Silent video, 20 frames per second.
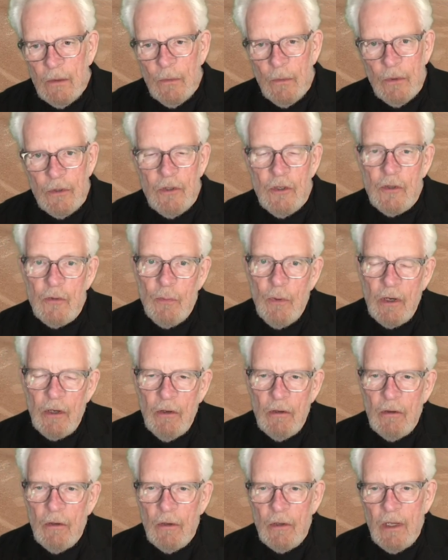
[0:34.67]
which is what
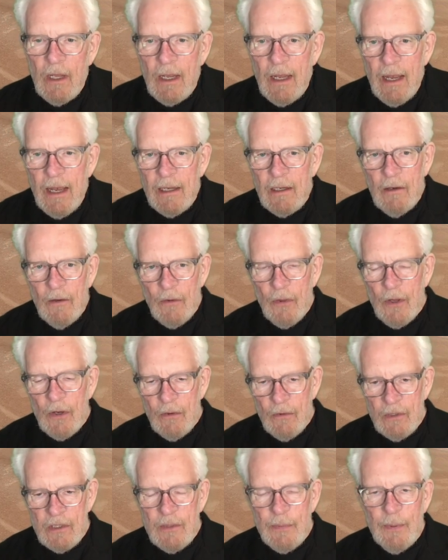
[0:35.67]
you're looking at,
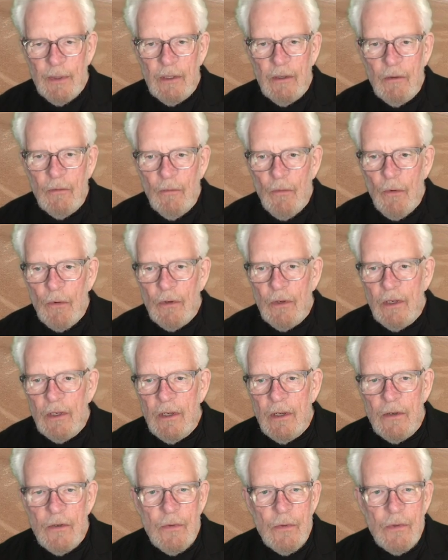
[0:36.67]
although it's been converted
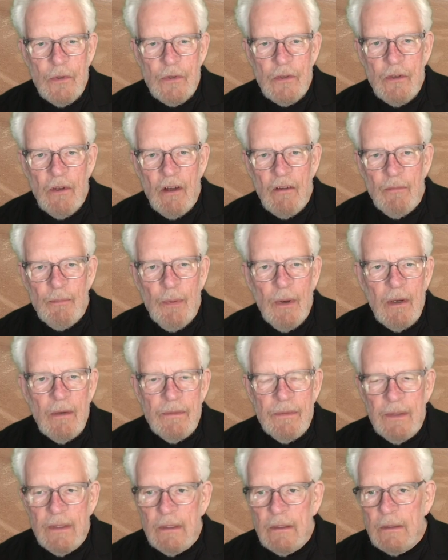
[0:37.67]
into a softball
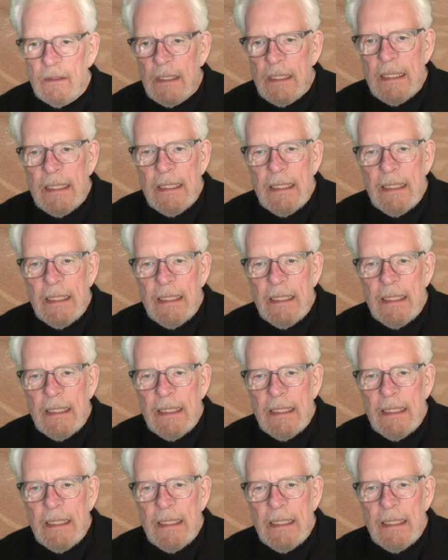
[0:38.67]
field.